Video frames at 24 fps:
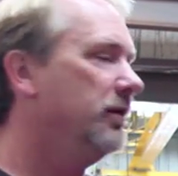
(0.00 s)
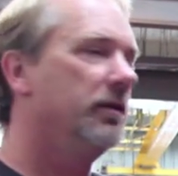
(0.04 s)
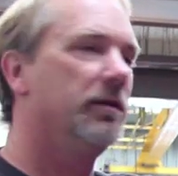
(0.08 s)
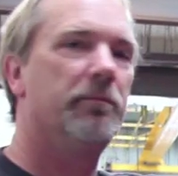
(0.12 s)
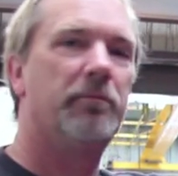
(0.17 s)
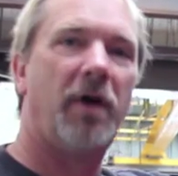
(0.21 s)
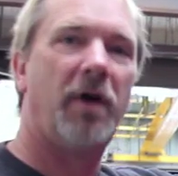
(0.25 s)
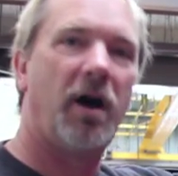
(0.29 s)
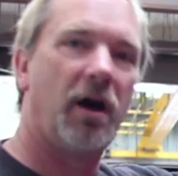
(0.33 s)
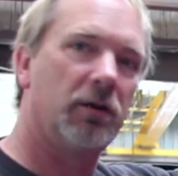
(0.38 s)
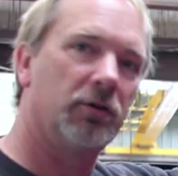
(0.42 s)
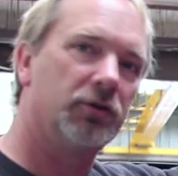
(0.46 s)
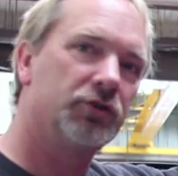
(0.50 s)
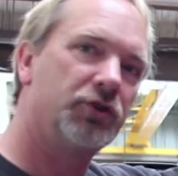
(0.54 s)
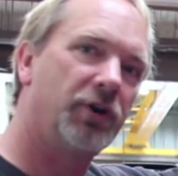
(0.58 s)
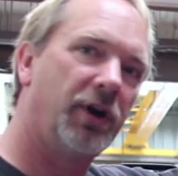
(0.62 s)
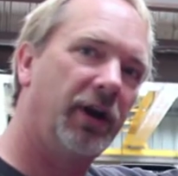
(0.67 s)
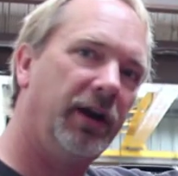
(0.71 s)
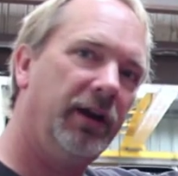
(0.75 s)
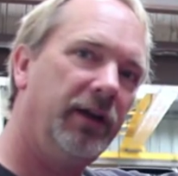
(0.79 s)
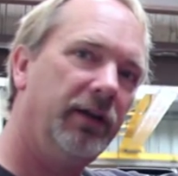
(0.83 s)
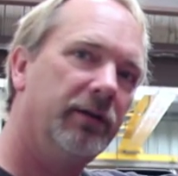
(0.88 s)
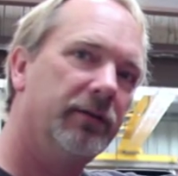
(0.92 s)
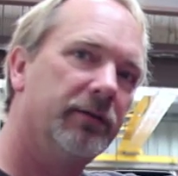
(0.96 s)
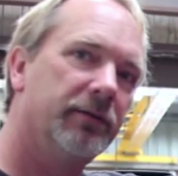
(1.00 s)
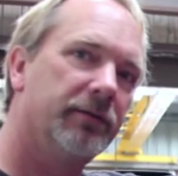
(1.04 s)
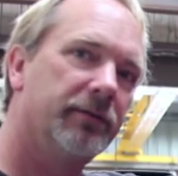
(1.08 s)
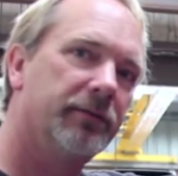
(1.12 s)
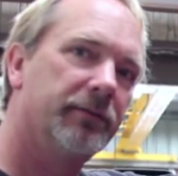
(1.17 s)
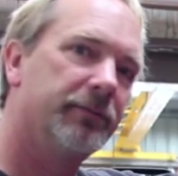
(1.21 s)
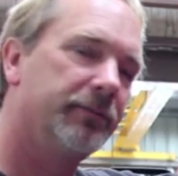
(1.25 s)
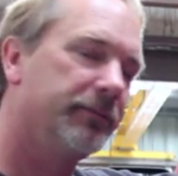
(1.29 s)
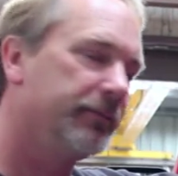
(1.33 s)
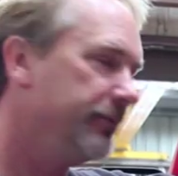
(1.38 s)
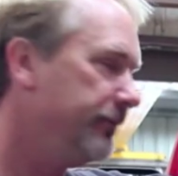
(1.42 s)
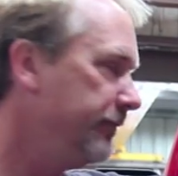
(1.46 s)
bottle tray,
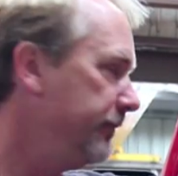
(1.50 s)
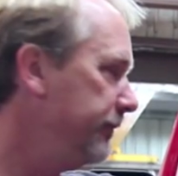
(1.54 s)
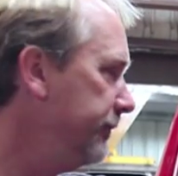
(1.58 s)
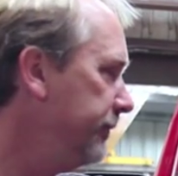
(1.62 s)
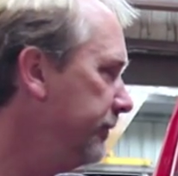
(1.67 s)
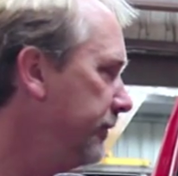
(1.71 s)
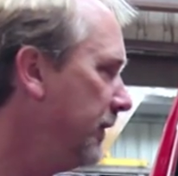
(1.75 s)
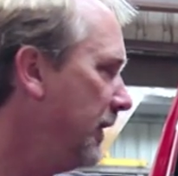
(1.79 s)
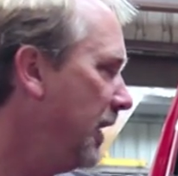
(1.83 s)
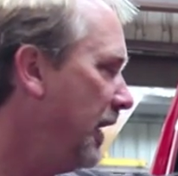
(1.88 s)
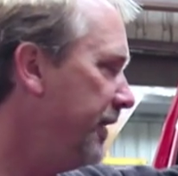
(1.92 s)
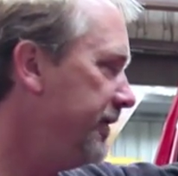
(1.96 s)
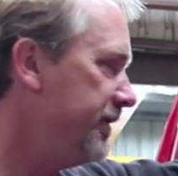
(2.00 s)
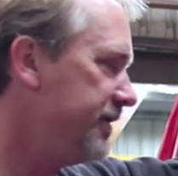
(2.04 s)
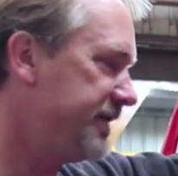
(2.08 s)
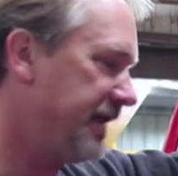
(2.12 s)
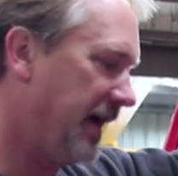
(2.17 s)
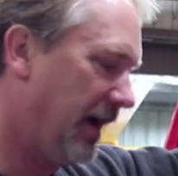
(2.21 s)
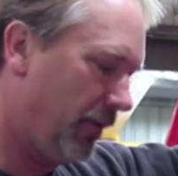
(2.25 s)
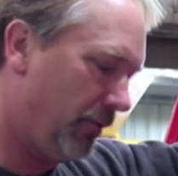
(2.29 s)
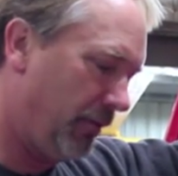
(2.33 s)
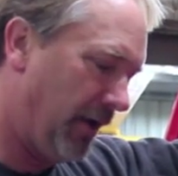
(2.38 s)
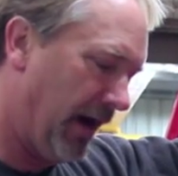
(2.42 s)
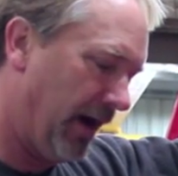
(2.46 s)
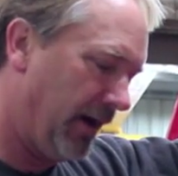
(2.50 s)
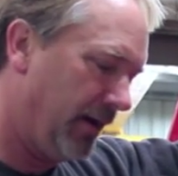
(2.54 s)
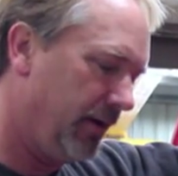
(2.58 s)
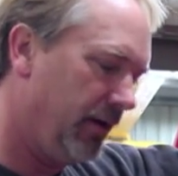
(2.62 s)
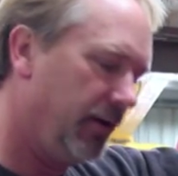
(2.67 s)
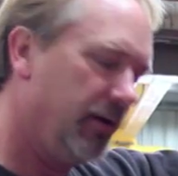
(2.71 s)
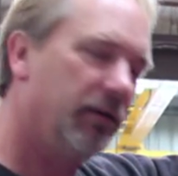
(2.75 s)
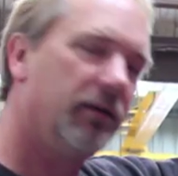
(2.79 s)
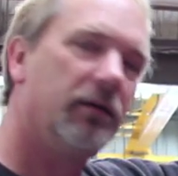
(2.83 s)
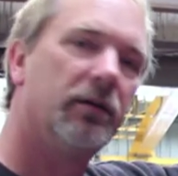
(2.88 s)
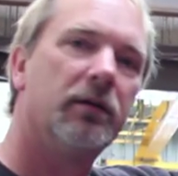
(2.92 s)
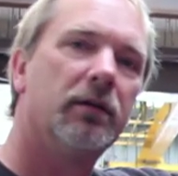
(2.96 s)
and the towel rack.
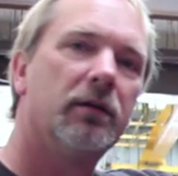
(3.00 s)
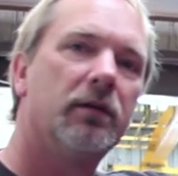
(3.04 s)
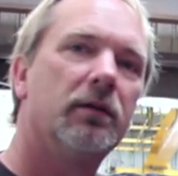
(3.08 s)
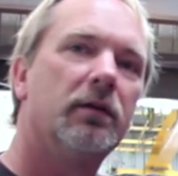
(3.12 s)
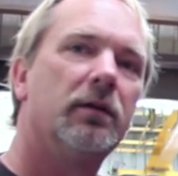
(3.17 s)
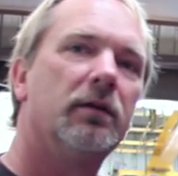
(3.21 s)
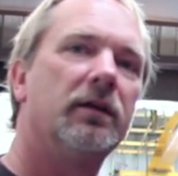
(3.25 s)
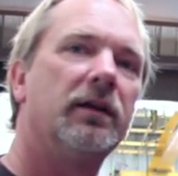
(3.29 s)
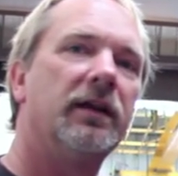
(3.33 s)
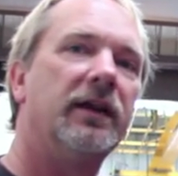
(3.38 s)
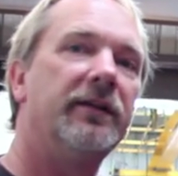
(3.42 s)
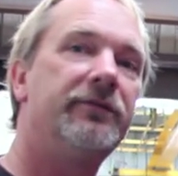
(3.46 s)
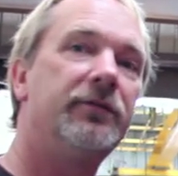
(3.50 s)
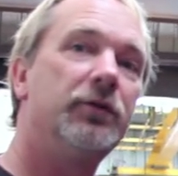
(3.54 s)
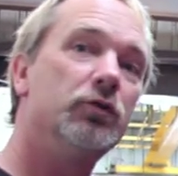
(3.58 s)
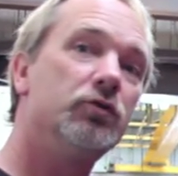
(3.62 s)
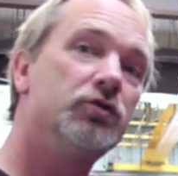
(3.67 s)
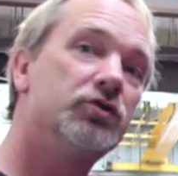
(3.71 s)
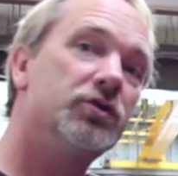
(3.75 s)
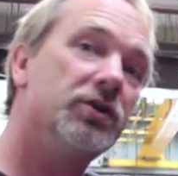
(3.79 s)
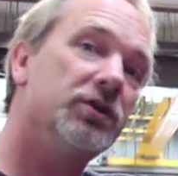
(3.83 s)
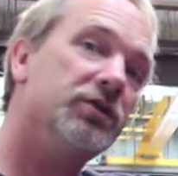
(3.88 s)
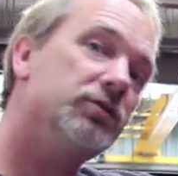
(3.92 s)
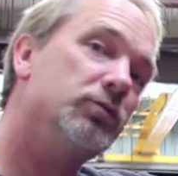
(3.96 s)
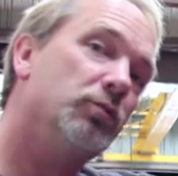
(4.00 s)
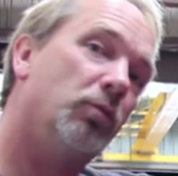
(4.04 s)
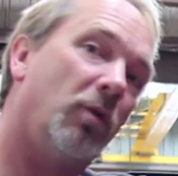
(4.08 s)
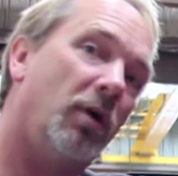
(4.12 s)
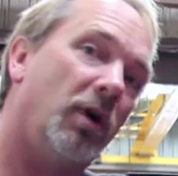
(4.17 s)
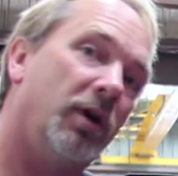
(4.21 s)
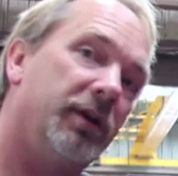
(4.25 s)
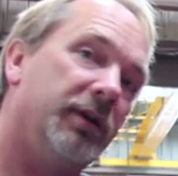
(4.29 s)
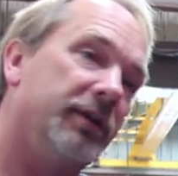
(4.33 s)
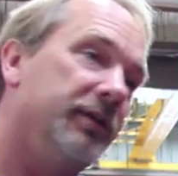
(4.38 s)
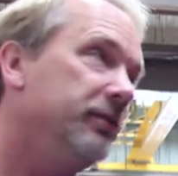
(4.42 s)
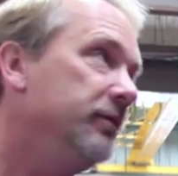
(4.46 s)
If you just
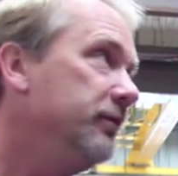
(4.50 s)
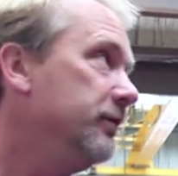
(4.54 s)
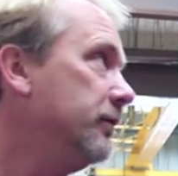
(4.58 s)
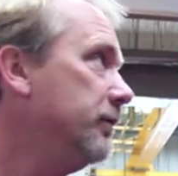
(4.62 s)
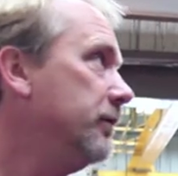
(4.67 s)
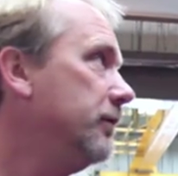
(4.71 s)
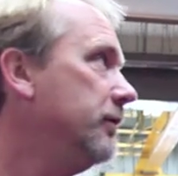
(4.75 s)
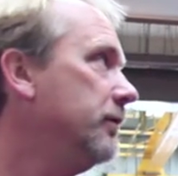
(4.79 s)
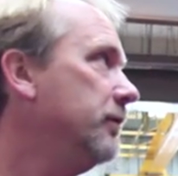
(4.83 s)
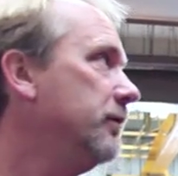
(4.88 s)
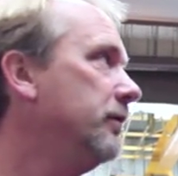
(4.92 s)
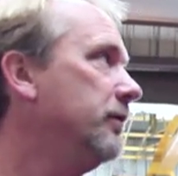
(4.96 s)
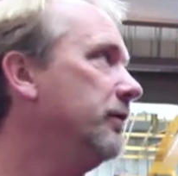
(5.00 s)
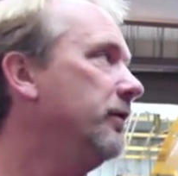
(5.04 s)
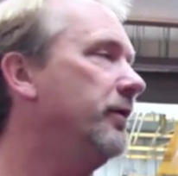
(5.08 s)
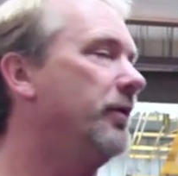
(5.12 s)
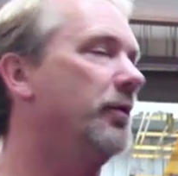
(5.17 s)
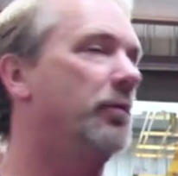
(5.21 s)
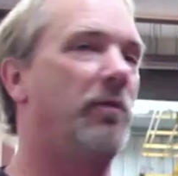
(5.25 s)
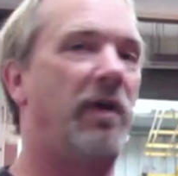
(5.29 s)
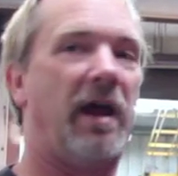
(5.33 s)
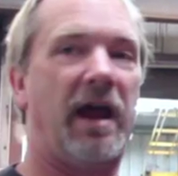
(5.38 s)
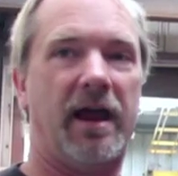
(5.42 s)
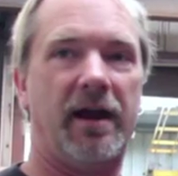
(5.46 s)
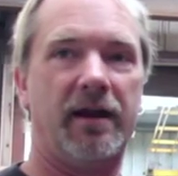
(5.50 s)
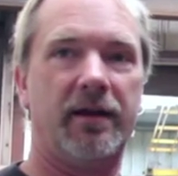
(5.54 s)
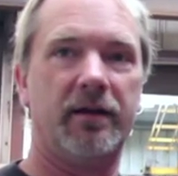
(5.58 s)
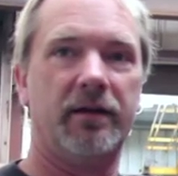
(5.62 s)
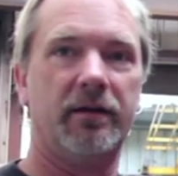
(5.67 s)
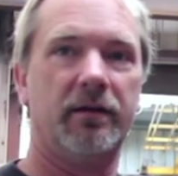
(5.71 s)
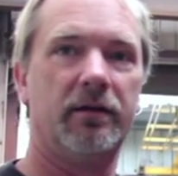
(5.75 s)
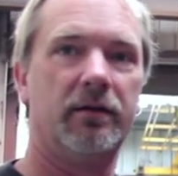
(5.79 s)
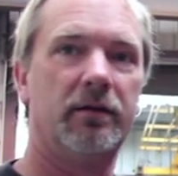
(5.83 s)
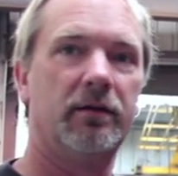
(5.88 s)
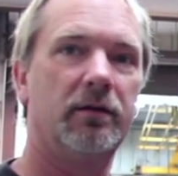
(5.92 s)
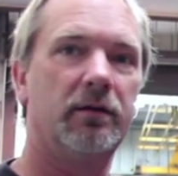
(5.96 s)
wanted the rack,
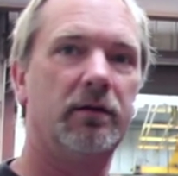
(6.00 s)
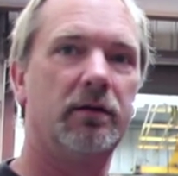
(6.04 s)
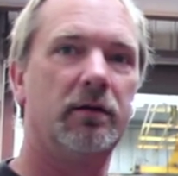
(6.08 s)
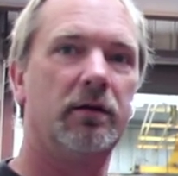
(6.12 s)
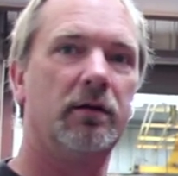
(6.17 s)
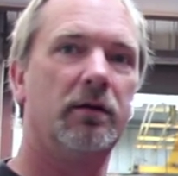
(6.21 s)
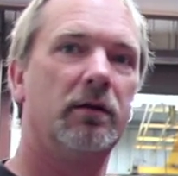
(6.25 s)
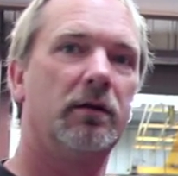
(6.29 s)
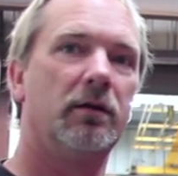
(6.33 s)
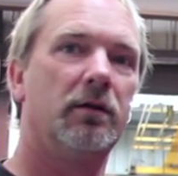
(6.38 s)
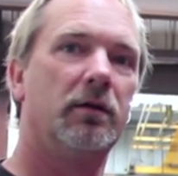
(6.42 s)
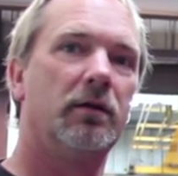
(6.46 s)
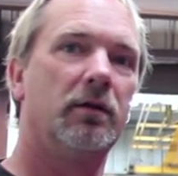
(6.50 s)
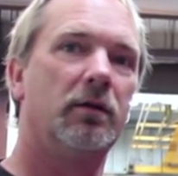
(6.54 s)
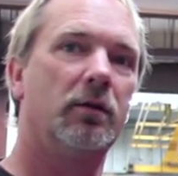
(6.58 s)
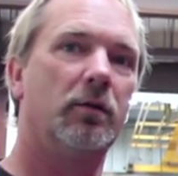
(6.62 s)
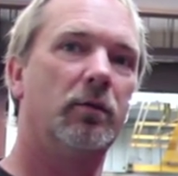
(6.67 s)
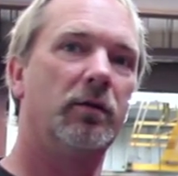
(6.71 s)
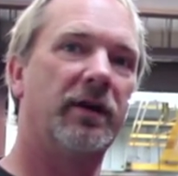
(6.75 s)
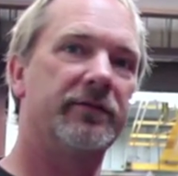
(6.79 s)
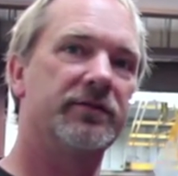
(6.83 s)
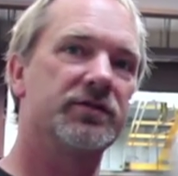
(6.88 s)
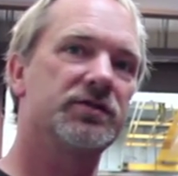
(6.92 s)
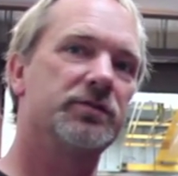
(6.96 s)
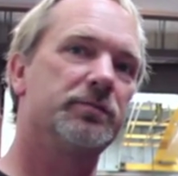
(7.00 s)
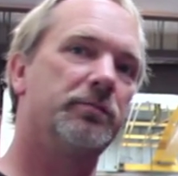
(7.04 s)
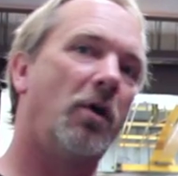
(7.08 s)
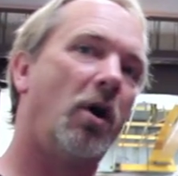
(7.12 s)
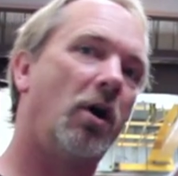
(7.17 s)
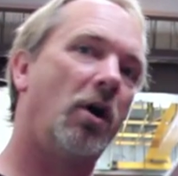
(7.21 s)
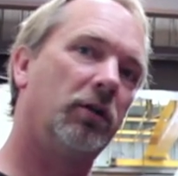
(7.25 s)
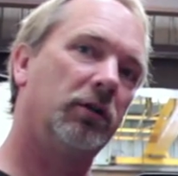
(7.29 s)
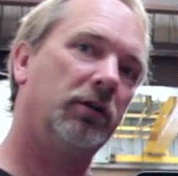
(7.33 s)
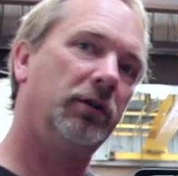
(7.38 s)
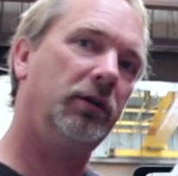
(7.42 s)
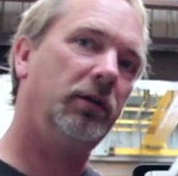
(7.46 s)
we have a
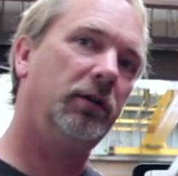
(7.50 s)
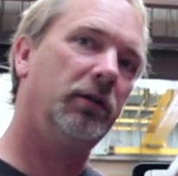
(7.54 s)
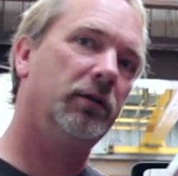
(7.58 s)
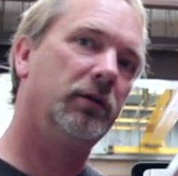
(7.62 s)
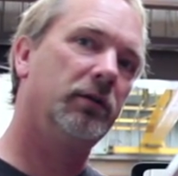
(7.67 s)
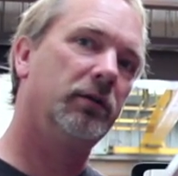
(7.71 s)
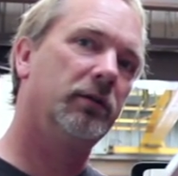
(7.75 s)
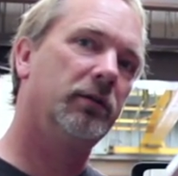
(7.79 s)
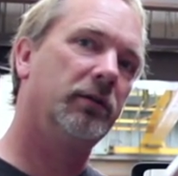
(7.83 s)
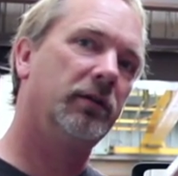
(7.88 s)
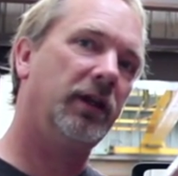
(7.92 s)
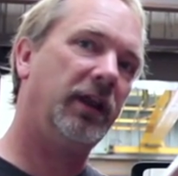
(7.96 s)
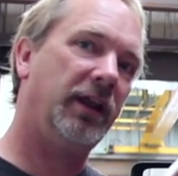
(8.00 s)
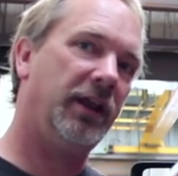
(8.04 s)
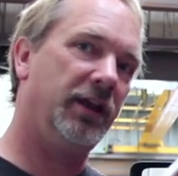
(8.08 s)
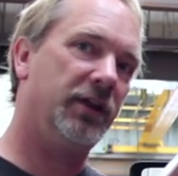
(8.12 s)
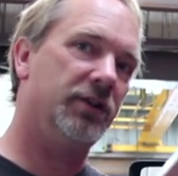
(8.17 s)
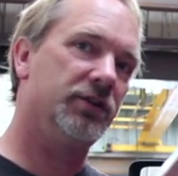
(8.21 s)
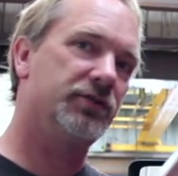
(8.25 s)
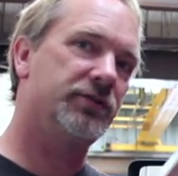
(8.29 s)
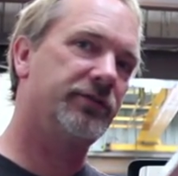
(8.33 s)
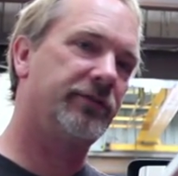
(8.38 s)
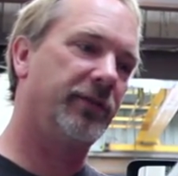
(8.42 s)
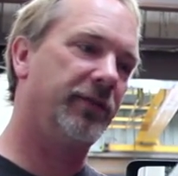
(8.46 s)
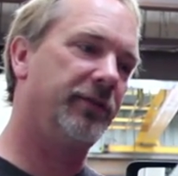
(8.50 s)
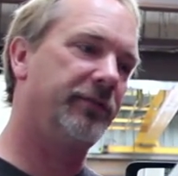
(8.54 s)
smaller hinge for the